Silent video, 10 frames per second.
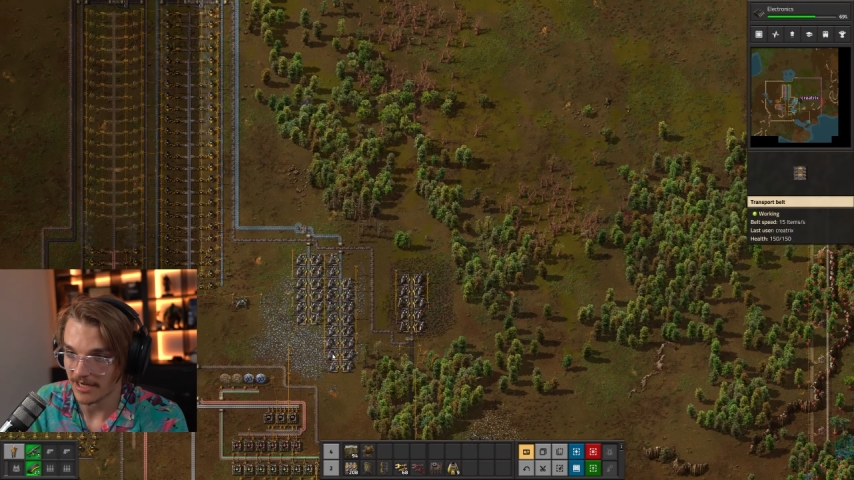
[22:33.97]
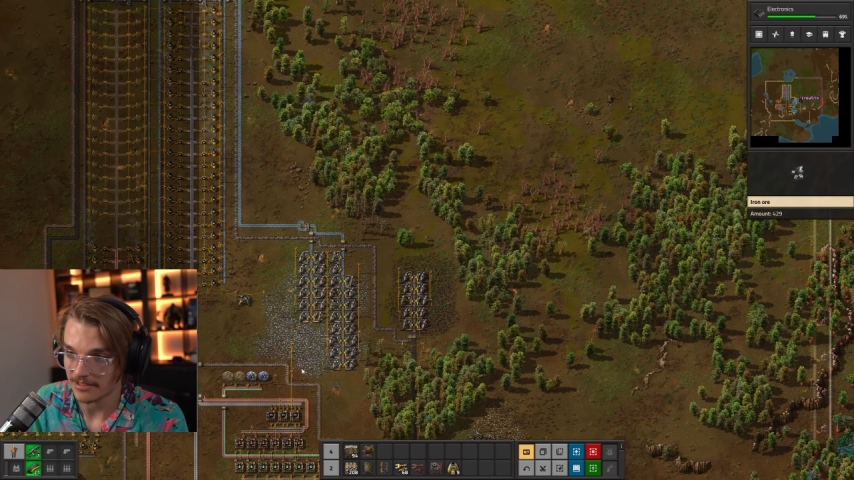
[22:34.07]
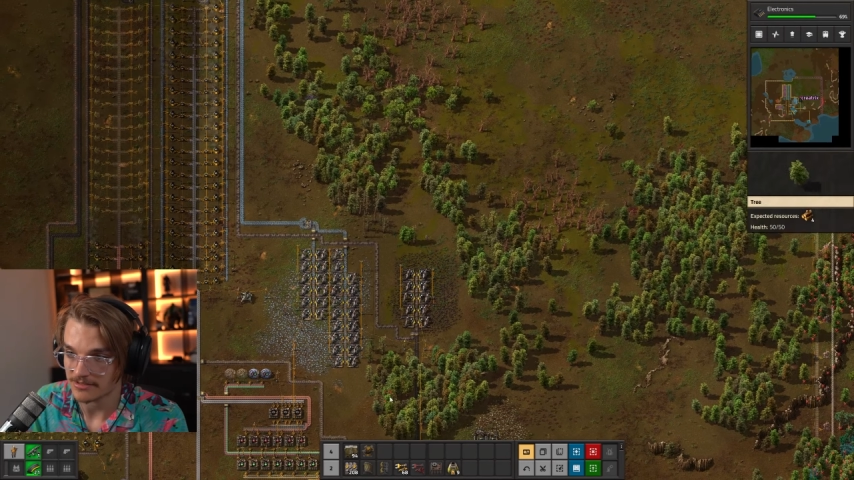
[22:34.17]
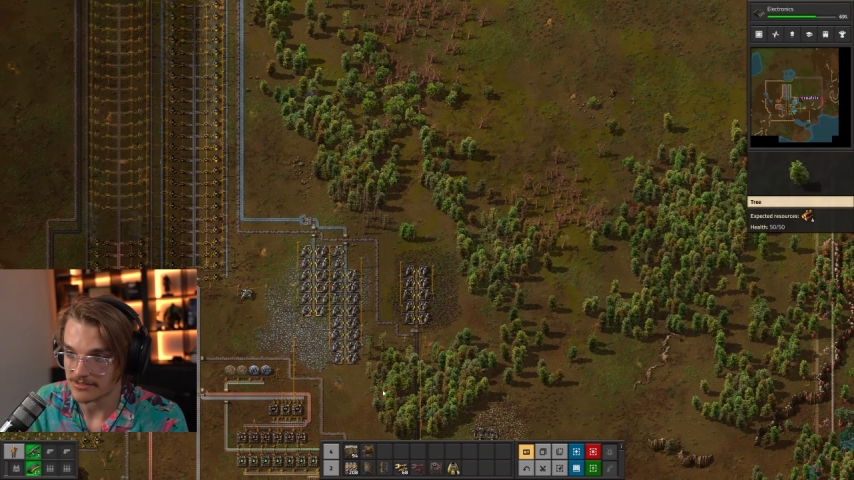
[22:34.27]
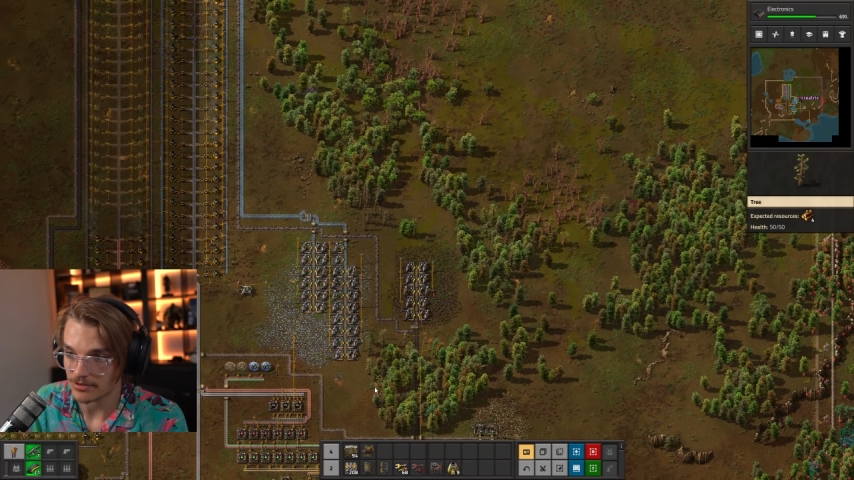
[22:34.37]

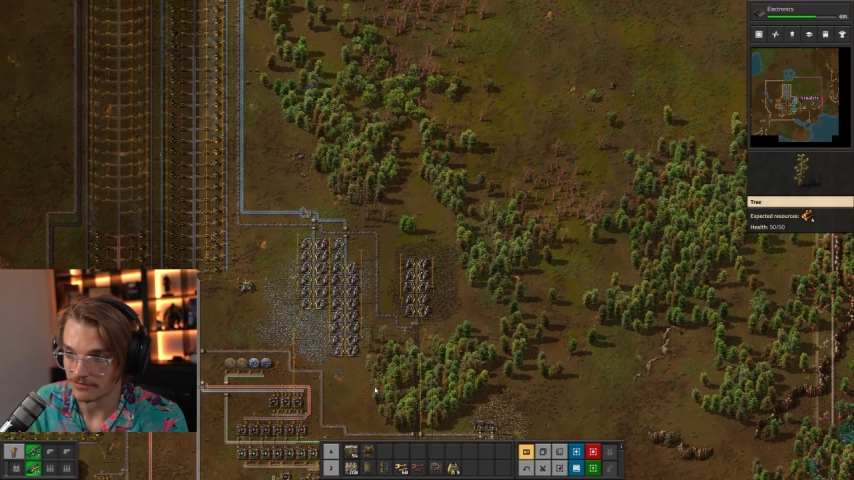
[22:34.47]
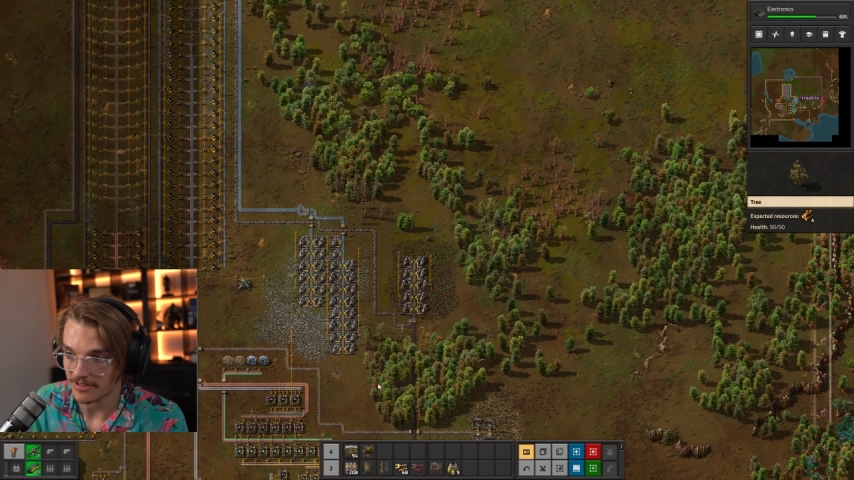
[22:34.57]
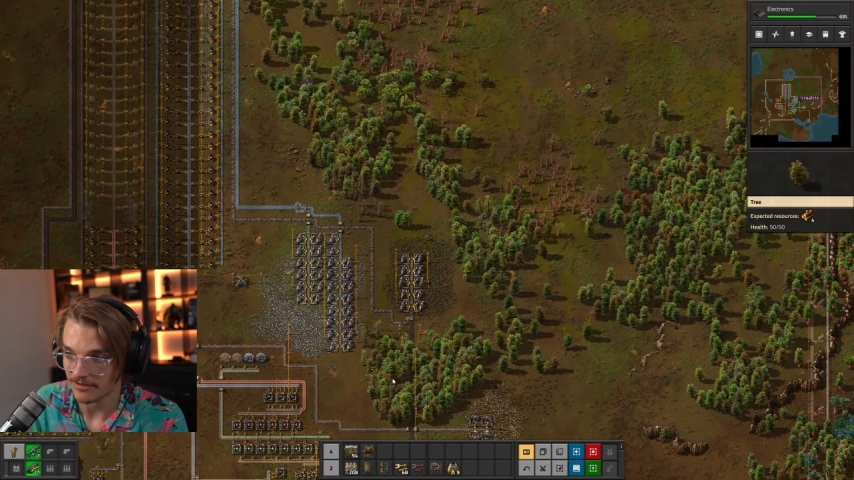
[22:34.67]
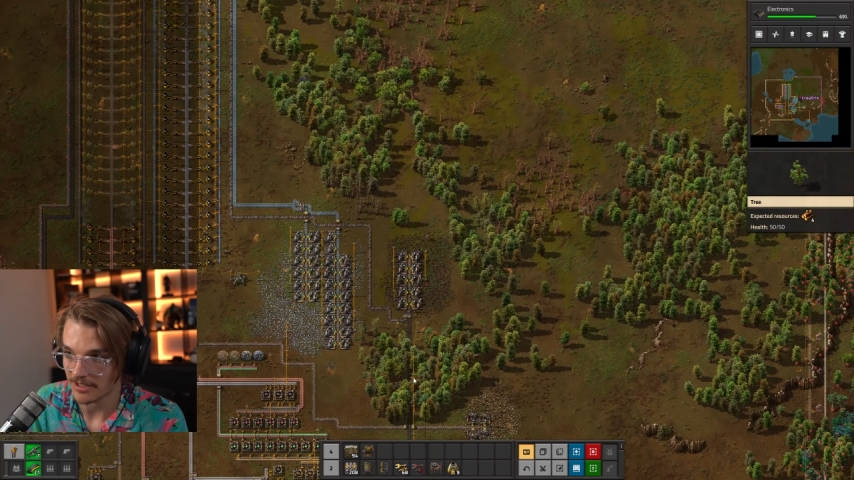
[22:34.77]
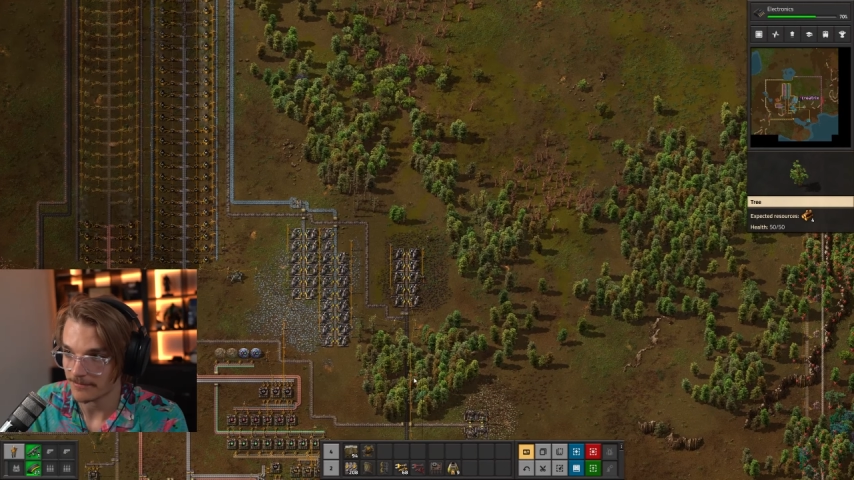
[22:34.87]
iron and stuff
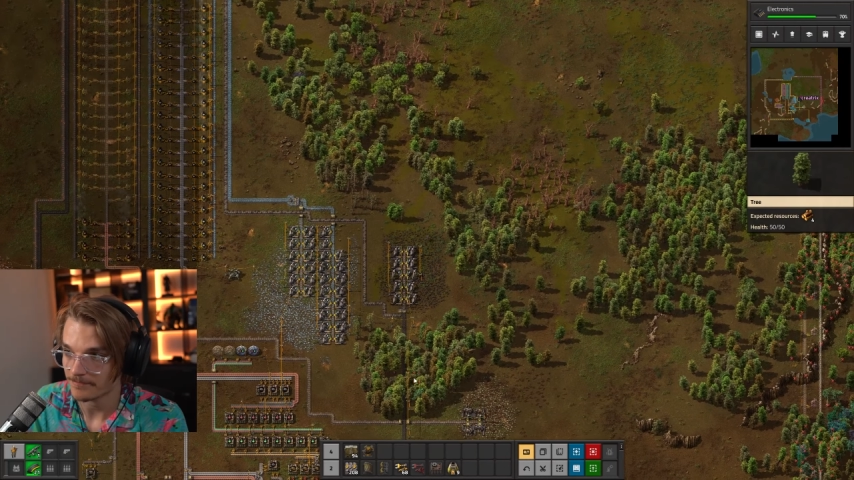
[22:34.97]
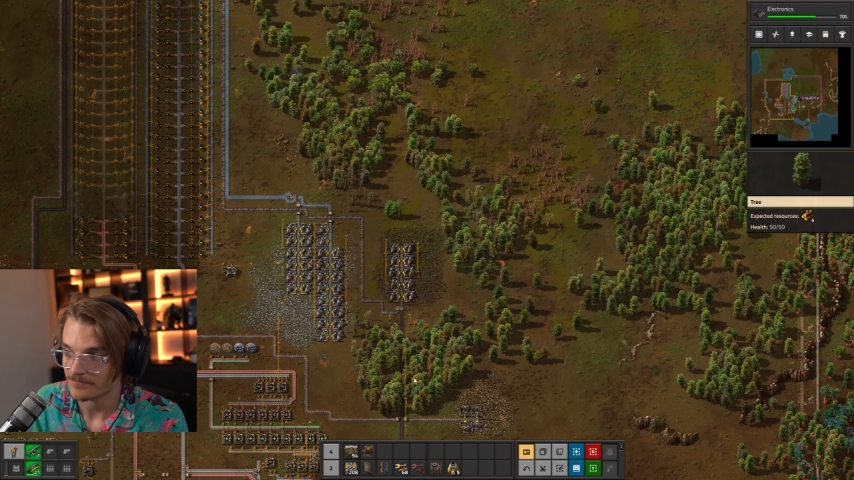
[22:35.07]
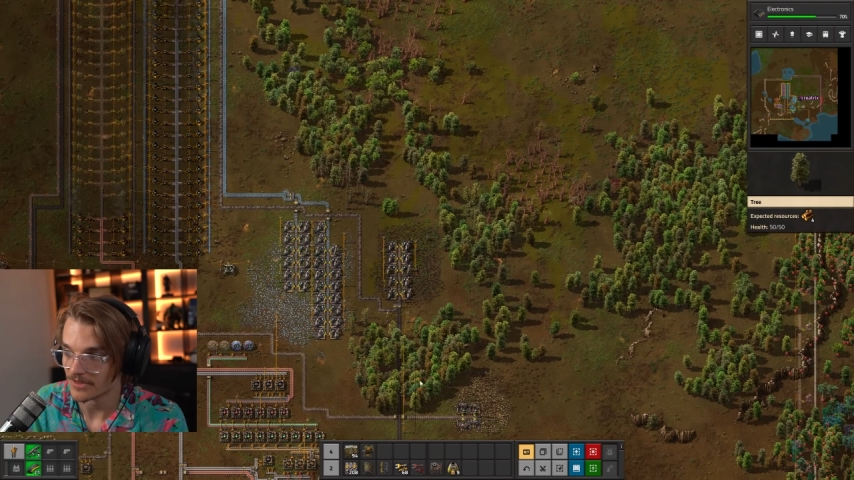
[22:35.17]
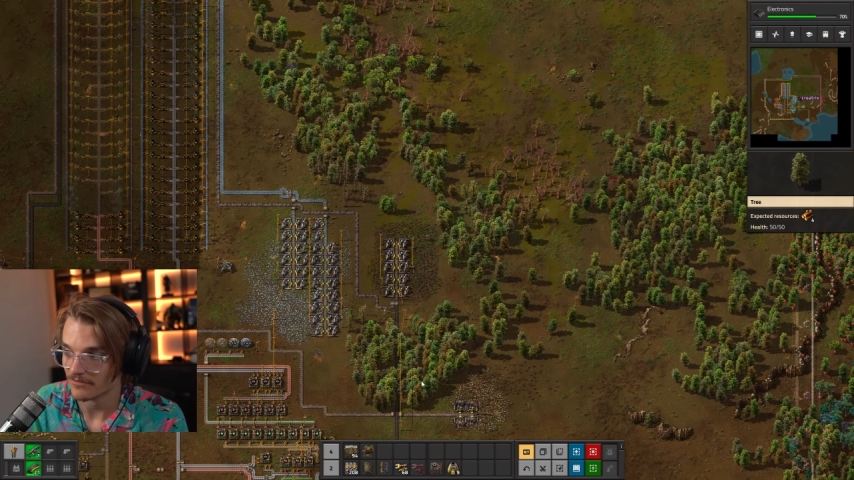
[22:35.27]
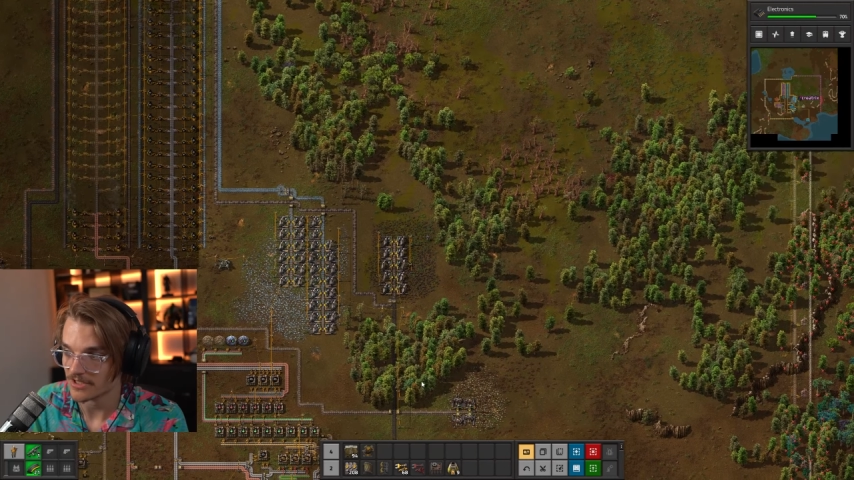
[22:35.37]
down here
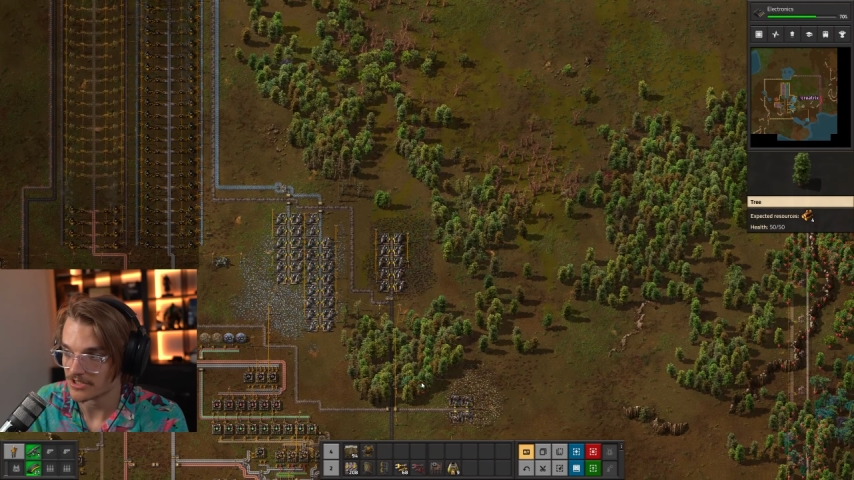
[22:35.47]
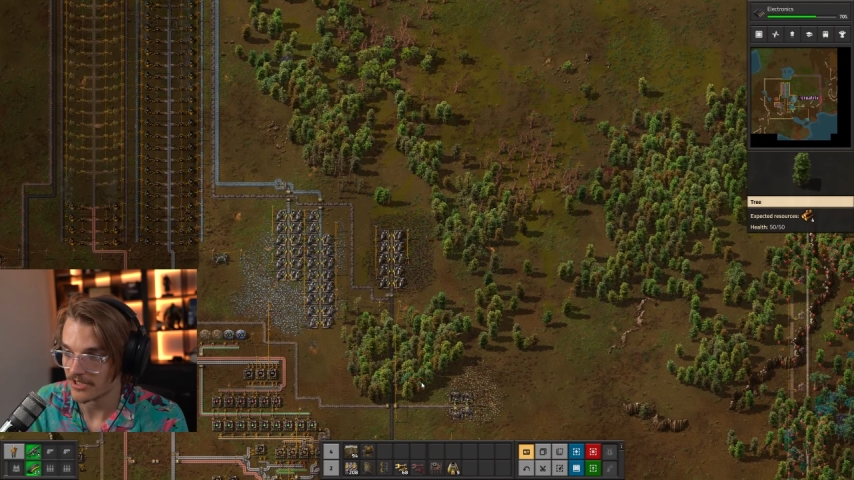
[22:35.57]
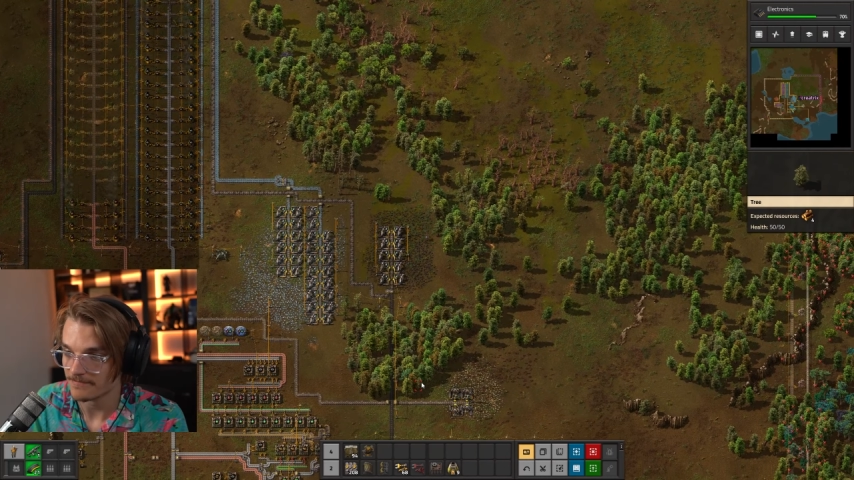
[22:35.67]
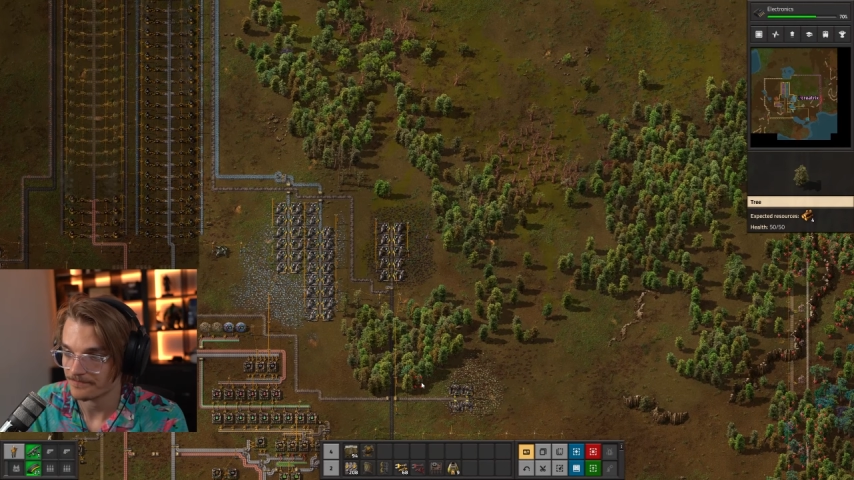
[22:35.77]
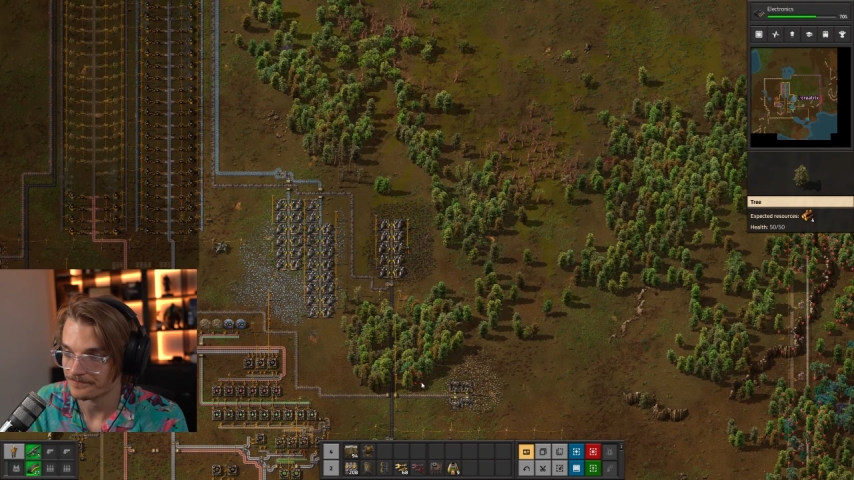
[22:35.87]
eventually.